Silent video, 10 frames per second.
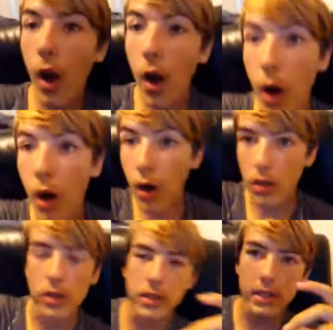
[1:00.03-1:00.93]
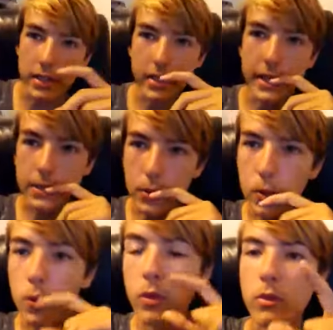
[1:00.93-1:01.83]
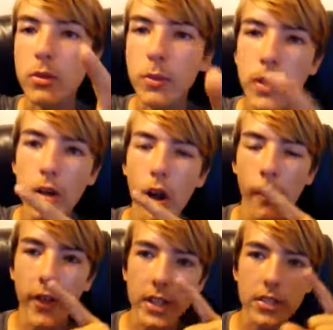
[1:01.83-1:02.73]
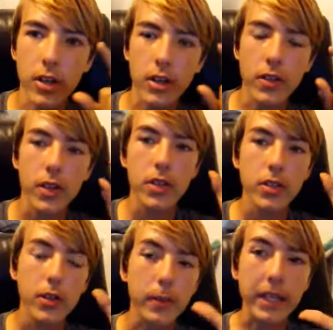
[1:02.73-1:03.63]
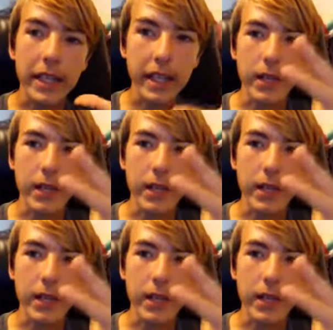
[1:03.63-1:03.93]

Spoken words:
all is equal. We was put on this earth to be